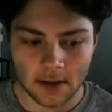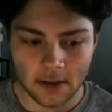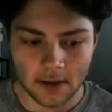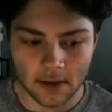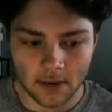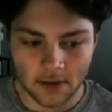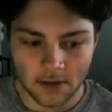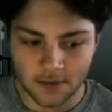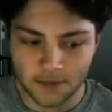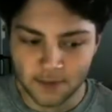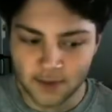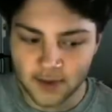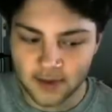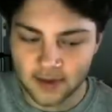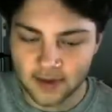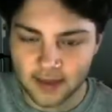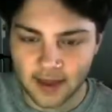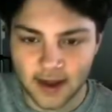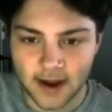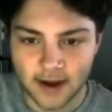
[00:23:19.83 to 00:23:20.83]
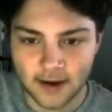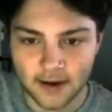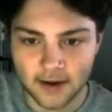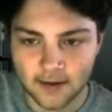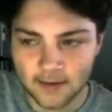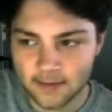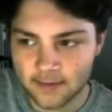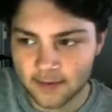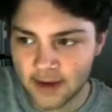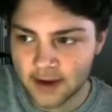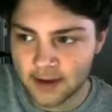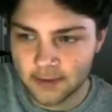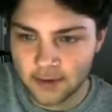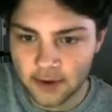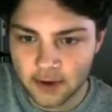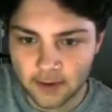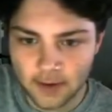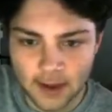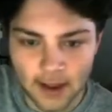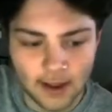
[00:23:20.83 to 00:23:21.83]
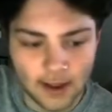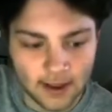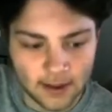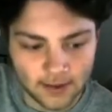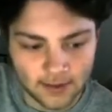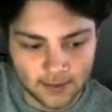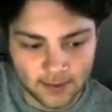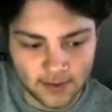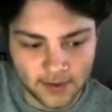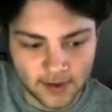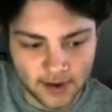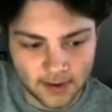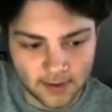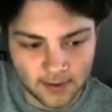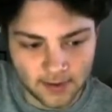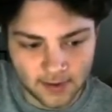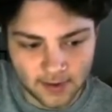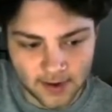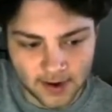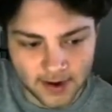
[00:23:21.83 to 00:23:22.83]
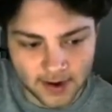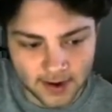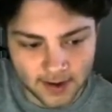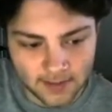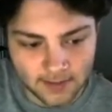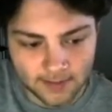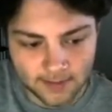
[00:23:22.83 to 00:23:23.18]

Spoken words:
Just missed the slider. Read it pretty well, I just wasn't able to square it up.